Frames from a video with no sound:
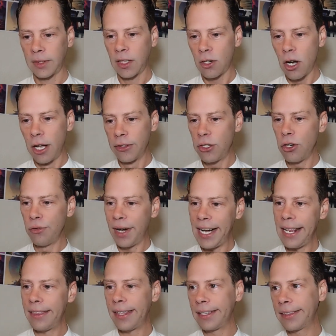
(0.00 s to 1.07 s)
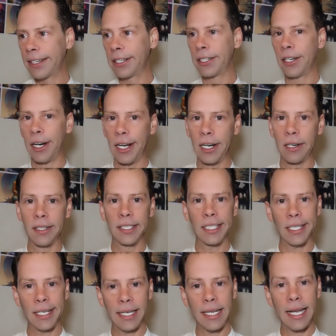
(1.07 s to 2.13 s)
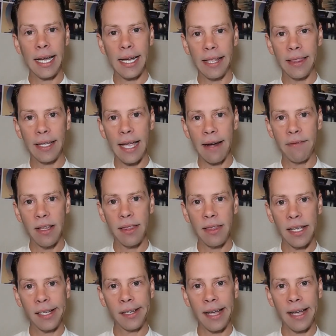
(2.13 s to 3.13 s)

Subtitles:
God, do you really think that a gala is... Yeah, I think everything,